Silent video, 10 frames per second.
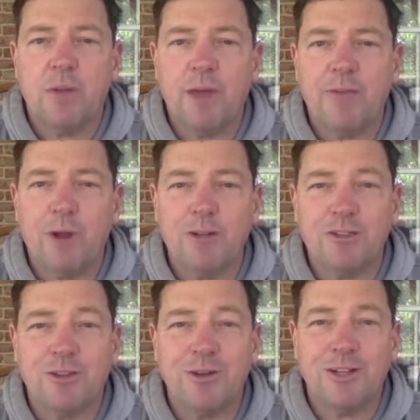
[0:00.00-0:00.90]
I may have
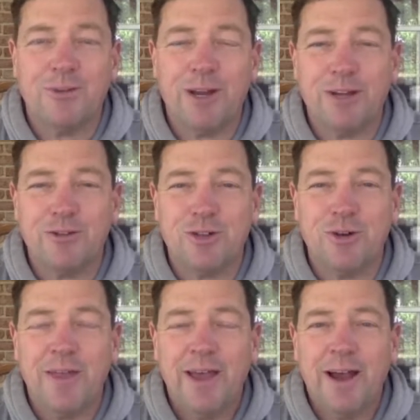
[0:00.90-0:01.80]
Roger Stone on the radio
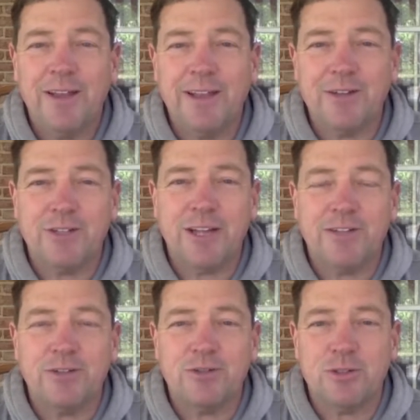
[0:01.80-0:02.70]
show later today too.